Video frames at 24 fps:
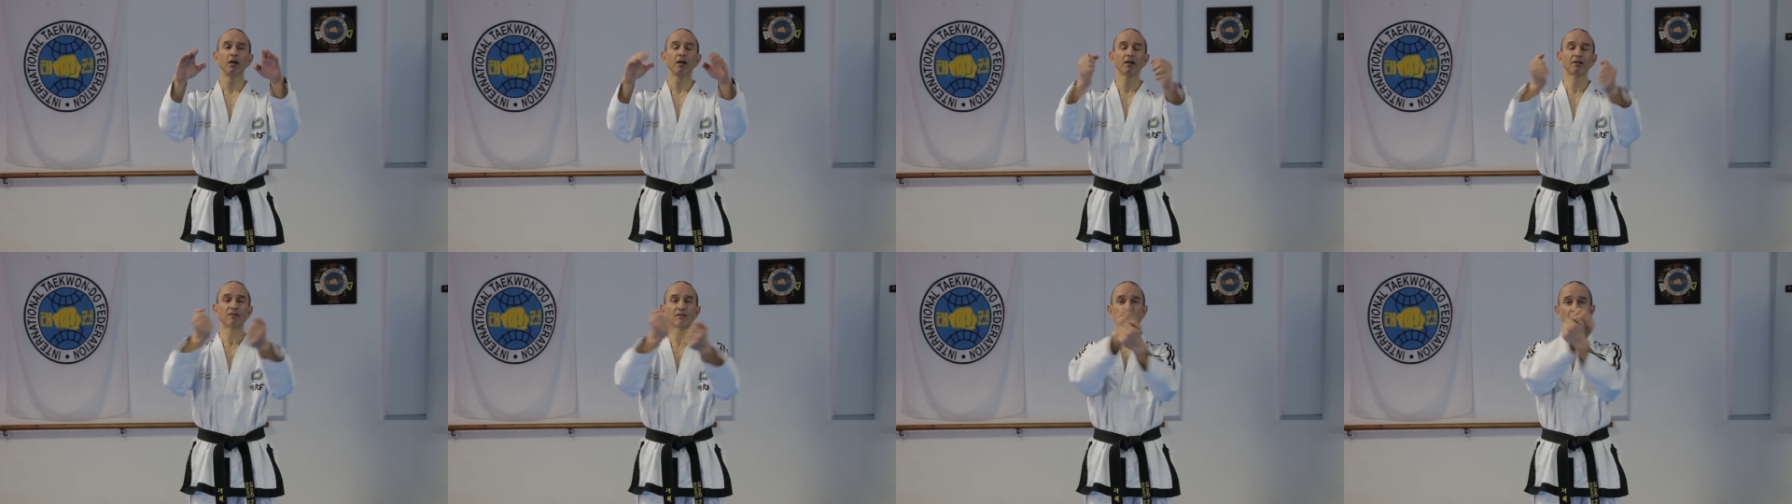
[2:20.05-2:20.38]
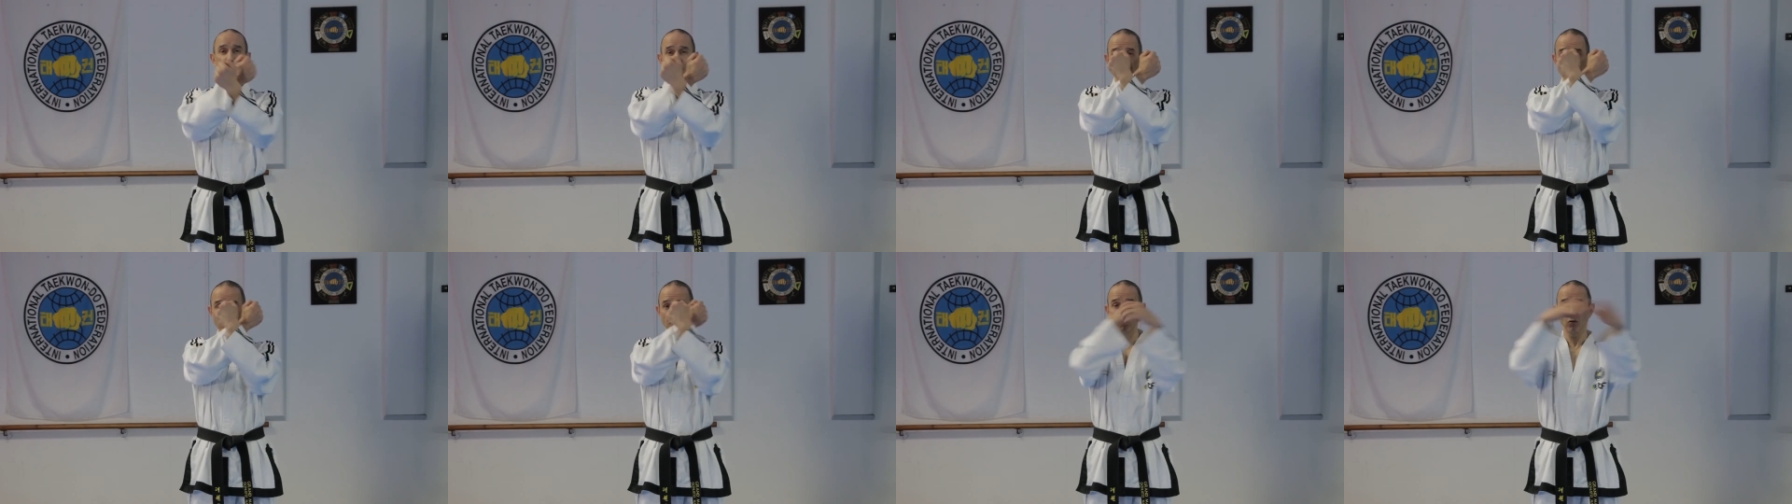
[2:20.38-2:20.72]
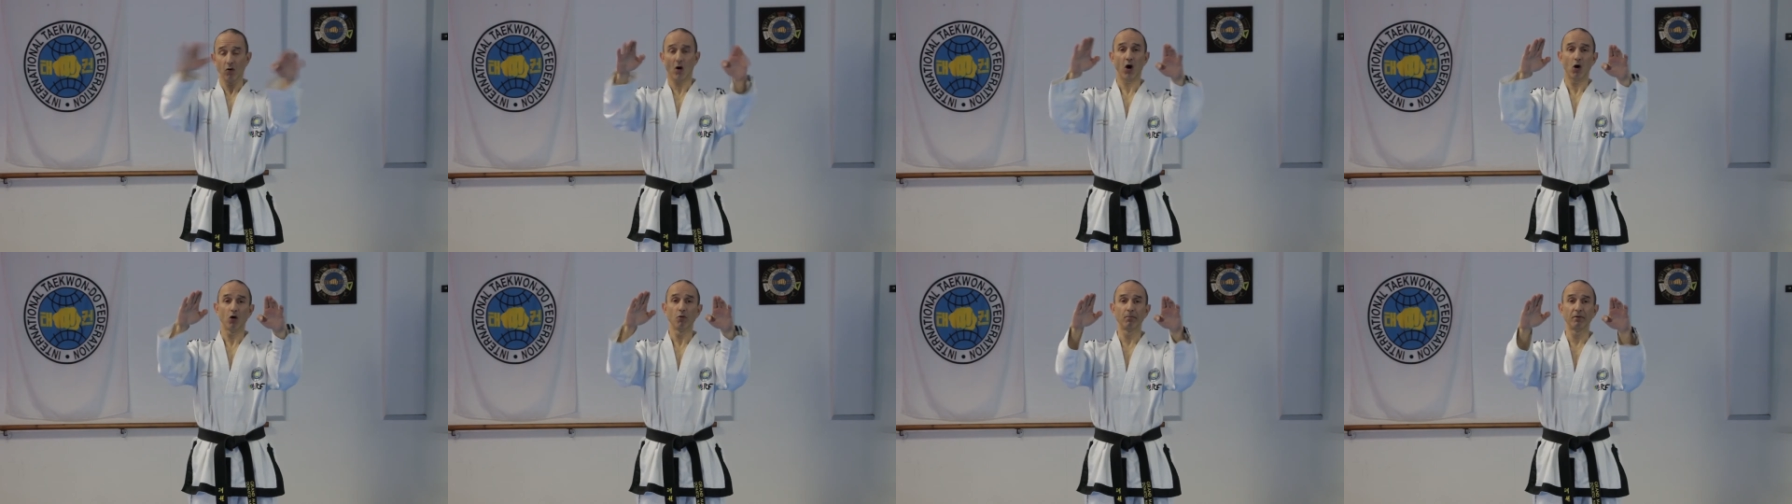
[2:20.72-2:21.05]
except that
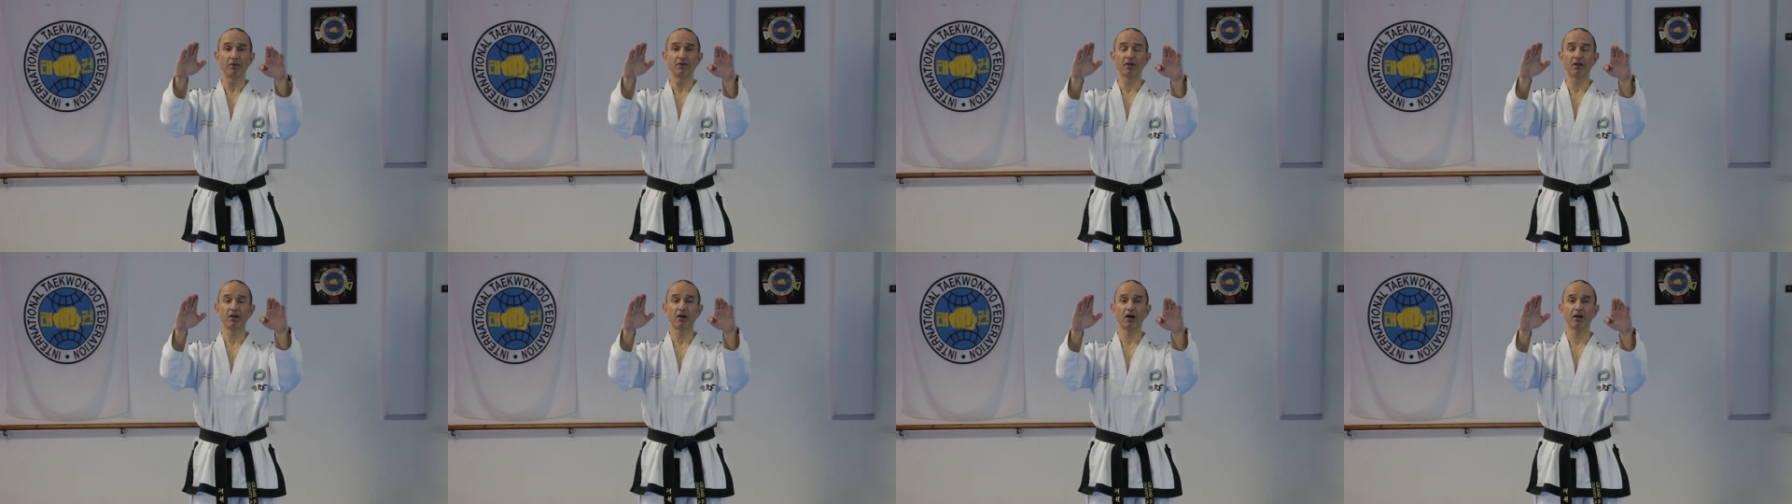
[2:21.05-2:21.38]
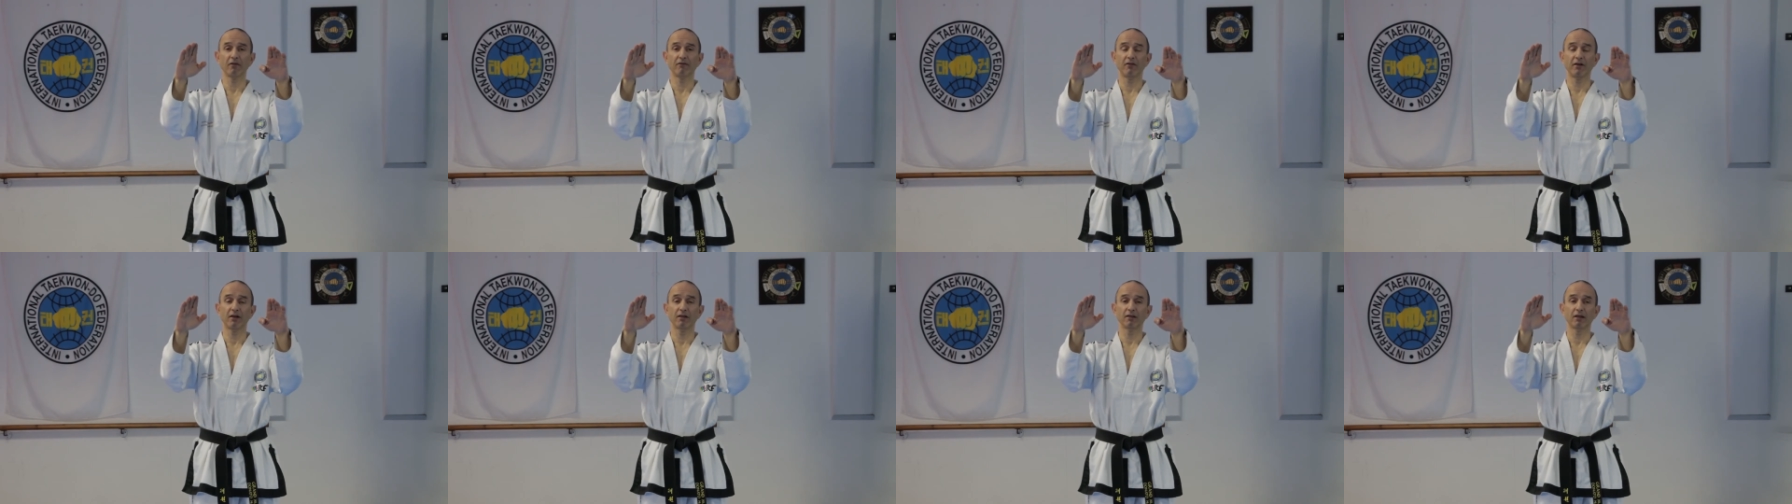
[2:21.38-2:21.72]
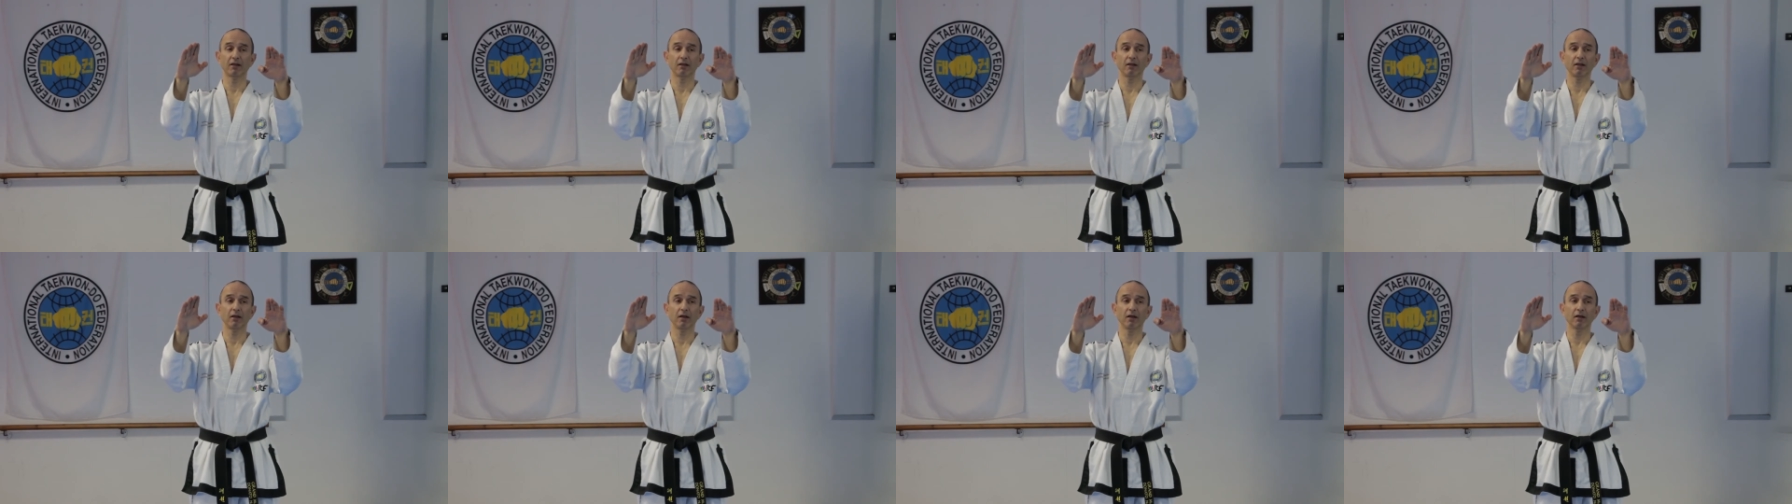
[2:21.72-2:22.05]
you open the knife hand
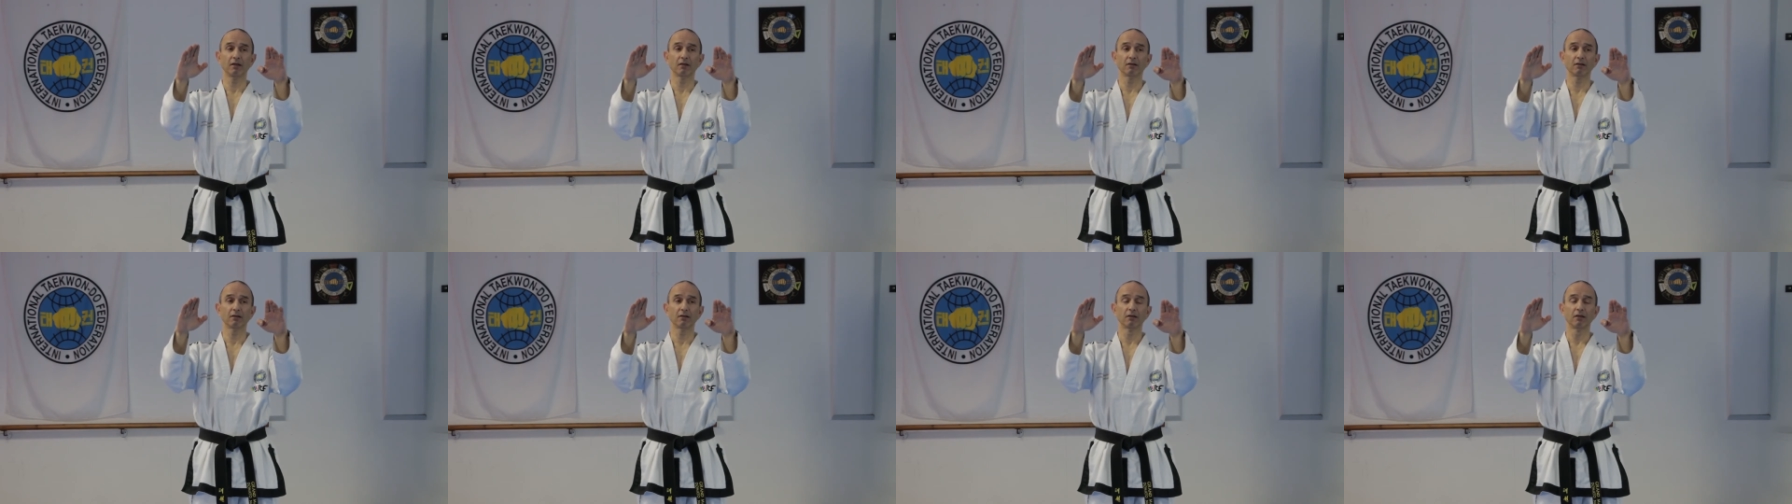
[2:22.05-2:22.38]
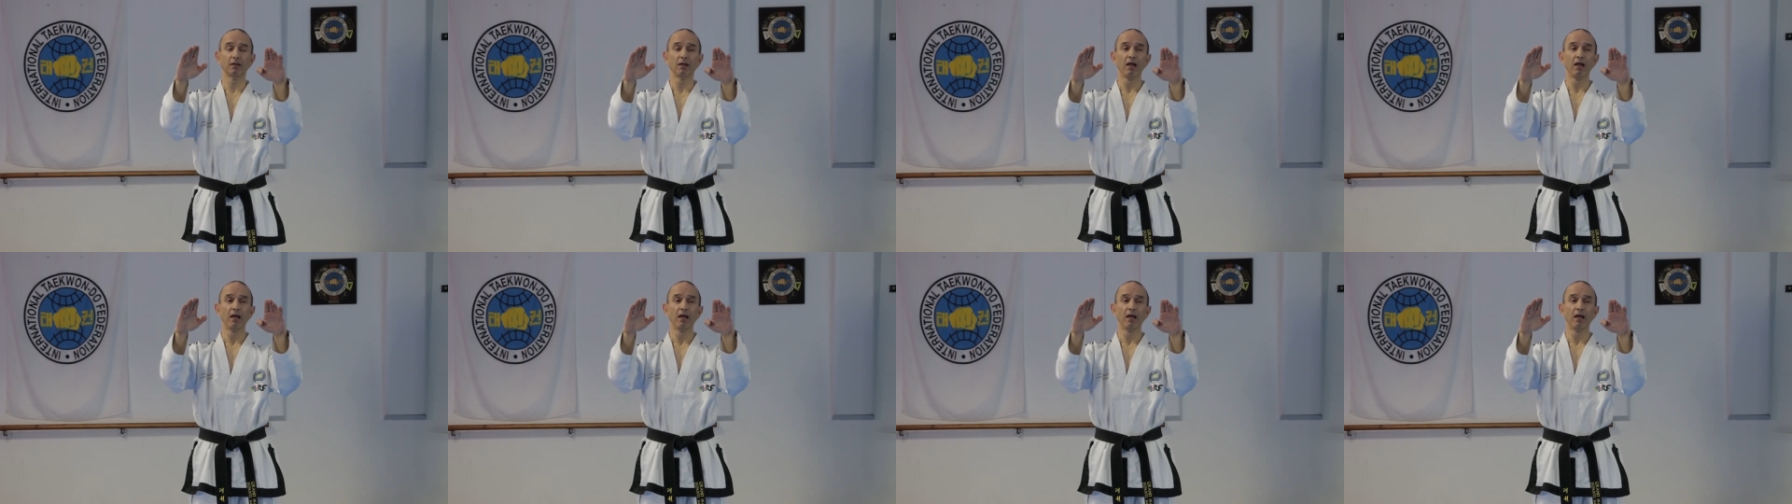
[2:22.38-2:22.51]
at the end.